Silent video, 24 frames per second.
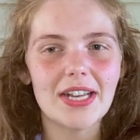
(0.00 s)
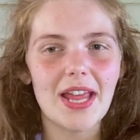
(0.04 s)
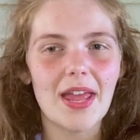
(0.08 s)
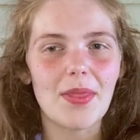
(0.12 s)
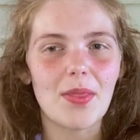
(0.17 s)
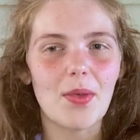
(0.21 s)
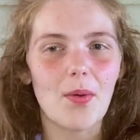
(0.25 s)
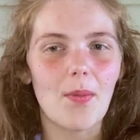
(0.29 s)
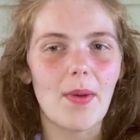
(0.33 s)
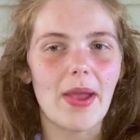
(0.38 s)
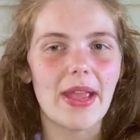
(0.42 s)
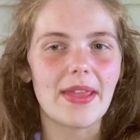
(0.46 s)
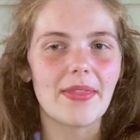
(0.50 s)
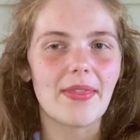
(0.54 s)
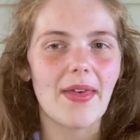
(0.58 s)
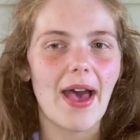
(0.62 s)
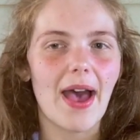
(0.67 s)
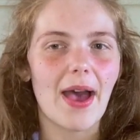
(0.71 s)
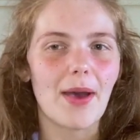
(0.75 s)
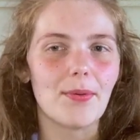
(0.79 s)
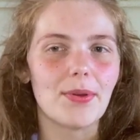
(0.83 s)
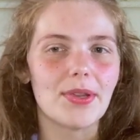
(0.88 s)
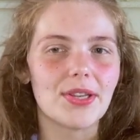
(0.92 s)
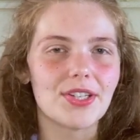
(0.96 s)
and the way that
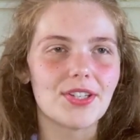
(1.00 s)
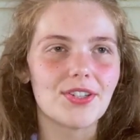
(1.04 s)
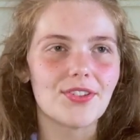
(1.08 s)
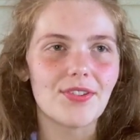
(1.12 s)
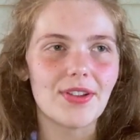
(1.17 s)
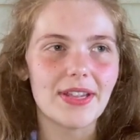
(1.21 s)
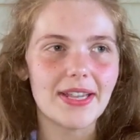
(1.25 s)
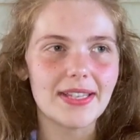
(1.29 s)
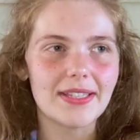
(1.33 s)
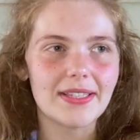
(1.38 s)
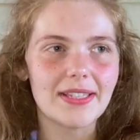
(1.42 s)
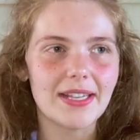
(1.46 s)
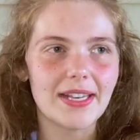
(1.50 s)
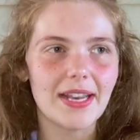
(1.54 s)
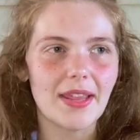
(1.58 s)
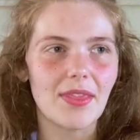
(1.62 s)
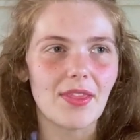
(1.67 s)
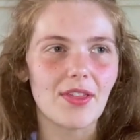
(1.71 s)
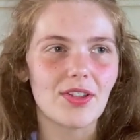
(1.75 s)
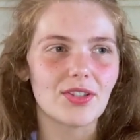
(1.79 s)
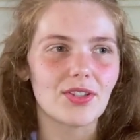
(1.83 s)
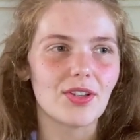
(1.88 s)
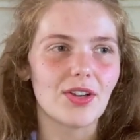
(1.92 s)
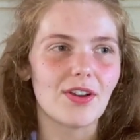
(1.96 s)
I was treated and
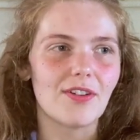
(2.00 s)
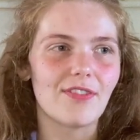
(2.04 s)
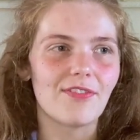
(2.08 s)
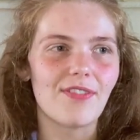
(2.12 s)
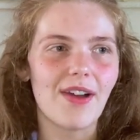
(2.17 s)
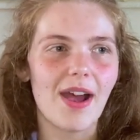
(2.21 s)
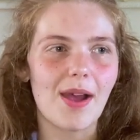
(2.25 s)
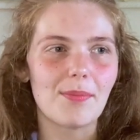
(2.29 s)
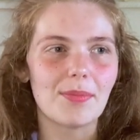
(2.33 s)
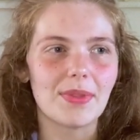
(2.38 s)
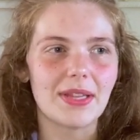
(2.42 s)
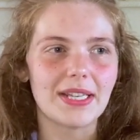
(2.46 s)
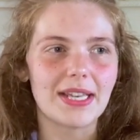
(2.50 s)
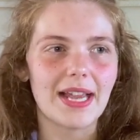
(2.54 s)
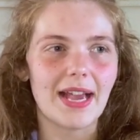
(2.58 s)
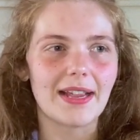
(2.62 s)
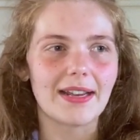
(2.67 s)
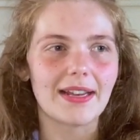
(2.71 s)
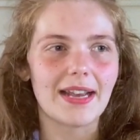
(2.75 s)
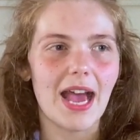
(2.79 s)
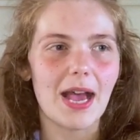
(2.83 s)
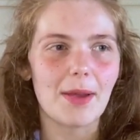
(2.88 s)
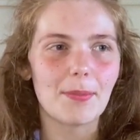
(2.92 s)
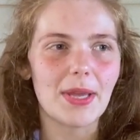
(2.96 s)
the sort of family
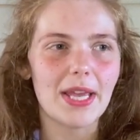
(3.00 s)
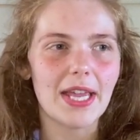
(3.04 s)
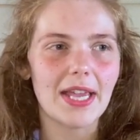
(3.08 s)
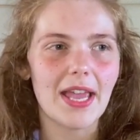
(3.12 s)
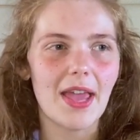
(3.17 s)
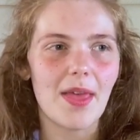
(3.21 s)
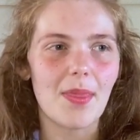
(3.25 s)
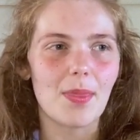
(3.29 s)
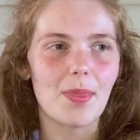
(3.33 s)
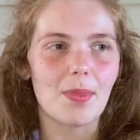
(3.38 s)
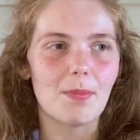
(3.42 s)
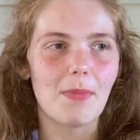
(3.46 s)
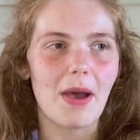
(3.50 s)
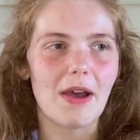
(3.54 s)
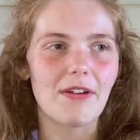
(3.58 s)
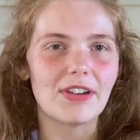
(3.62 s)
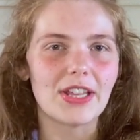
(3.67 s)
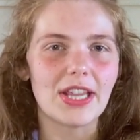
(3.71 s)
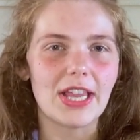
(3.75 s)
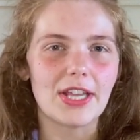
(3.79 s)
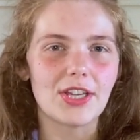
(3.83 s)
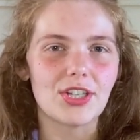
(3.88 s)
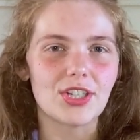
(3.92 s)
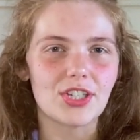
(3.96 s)
dynamic and my
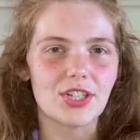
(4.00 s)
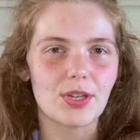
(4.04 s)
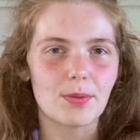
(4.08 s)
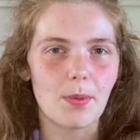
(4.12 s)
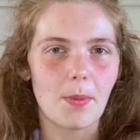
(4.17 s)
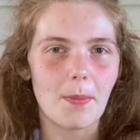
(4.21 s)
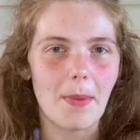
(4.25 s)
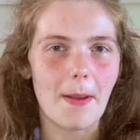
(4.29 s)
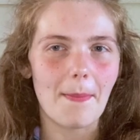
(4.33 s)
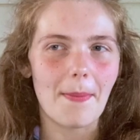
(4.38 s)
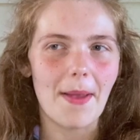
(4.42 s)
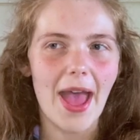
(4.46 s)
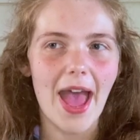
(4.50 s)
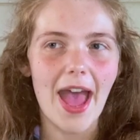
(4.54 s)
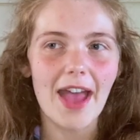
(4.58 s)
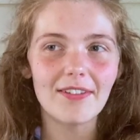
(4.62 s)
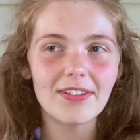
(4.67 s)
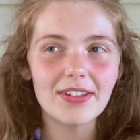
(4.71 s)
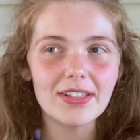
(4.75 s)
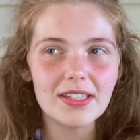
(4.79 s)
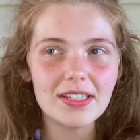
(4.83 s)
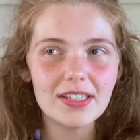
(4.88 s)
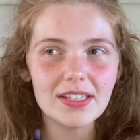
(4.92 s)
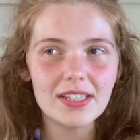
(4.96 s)
relationship with my
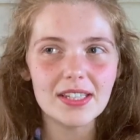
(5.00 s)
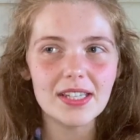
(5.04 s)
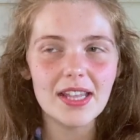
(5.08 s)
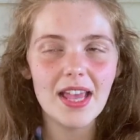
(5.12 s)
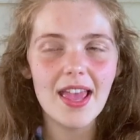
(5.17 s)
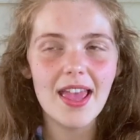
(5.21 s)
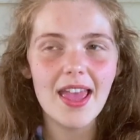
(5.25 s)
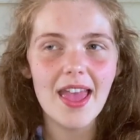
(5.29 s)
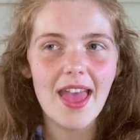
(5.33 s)
parents